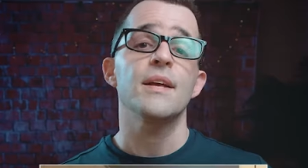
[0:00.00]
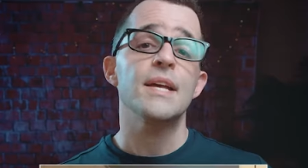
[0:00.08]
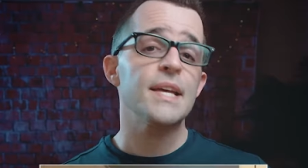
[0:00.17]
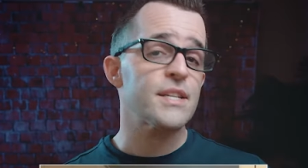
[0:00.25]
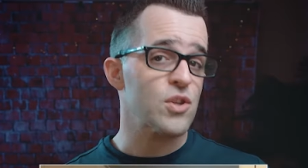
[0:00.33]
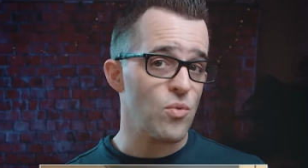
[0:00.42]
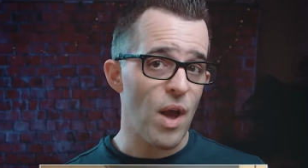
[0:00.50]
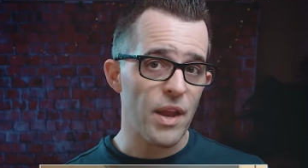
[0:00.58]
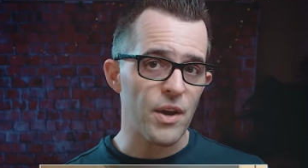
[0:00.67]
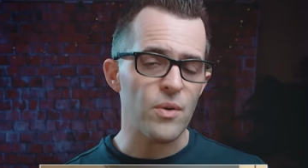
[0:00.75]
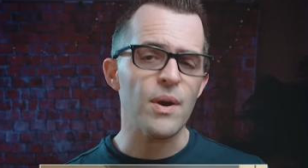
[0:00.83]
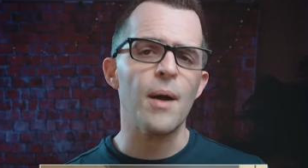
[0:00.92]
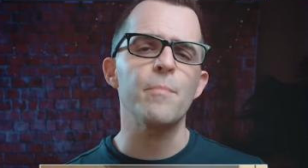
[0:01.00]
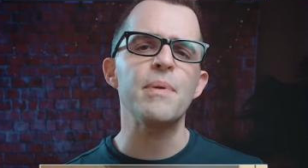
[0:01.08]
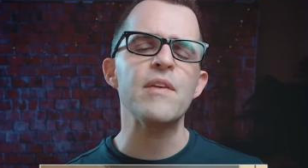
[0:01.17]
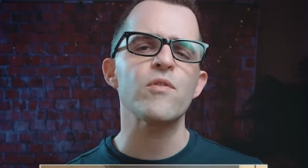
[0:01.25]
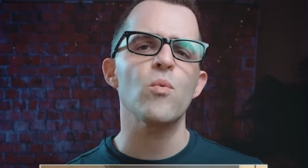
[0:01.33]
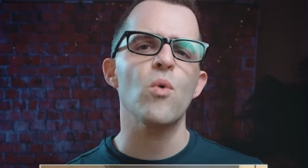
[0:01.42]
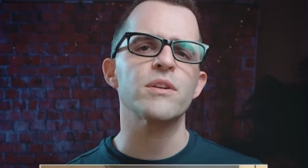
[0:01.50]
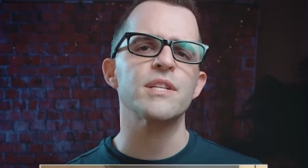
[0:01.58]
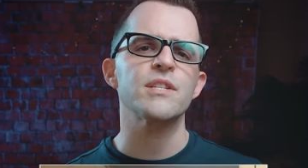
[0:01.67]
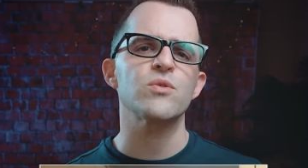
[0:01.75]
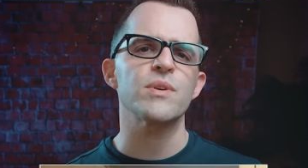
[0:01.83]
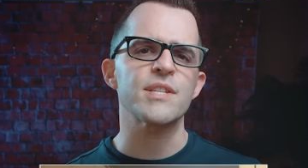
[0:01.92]
In Toronto, a beaver
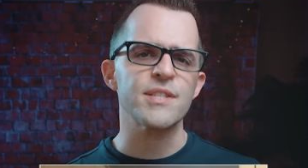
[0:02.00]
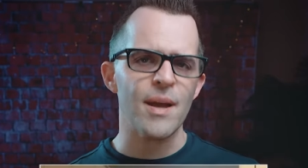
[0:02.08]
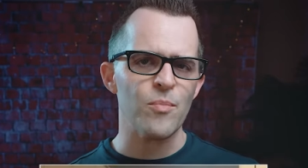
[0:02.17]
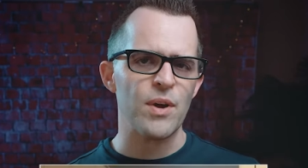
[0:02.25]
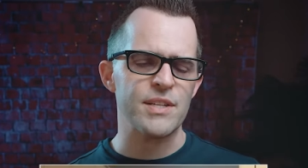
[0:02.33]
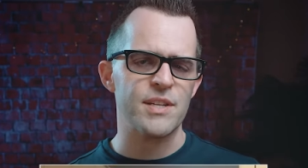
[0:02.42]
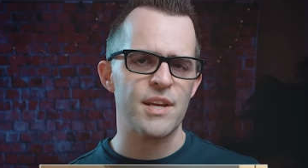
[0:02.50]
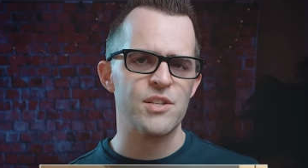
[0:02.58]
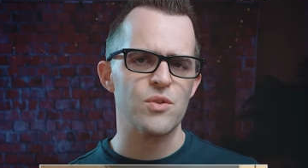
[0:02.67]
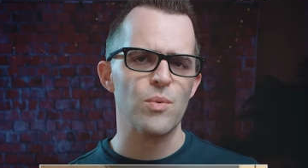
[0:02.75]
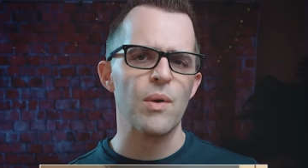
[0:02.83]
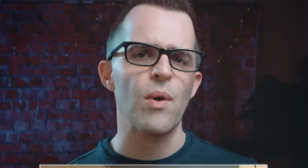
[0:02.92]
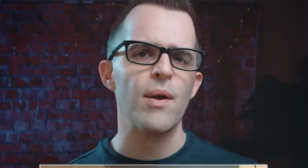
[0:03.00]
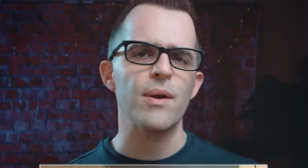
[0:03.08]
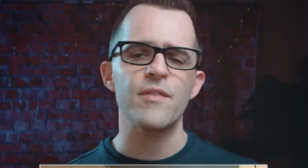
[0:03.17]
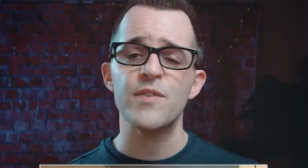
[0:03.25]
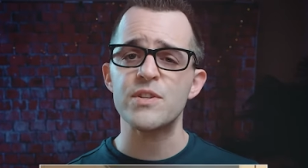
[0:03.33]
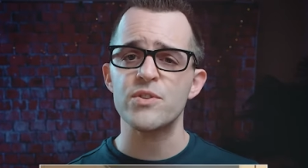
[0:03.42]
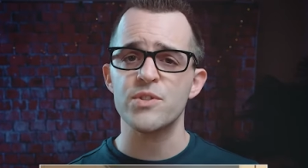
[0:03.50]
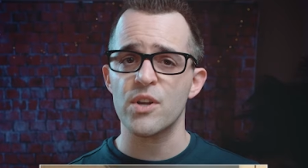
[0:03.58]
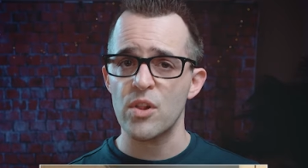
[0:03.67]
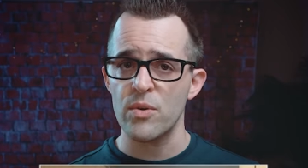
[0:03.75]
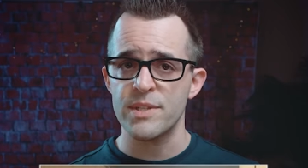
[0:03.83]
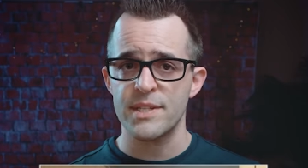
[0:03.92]
walked into a subway station requiring officials to
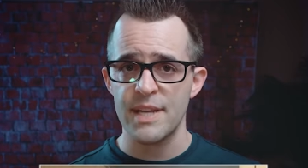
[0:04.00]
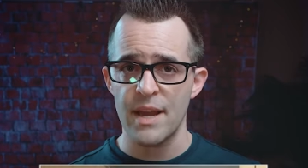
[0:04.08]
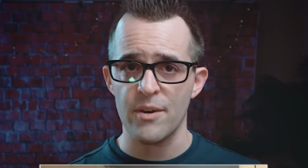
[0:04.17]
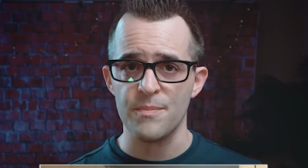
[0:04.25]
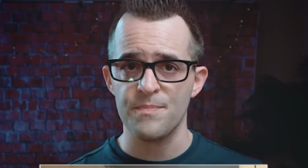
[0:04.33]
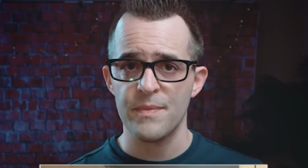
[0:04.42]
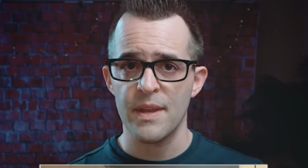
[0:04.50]
close it down.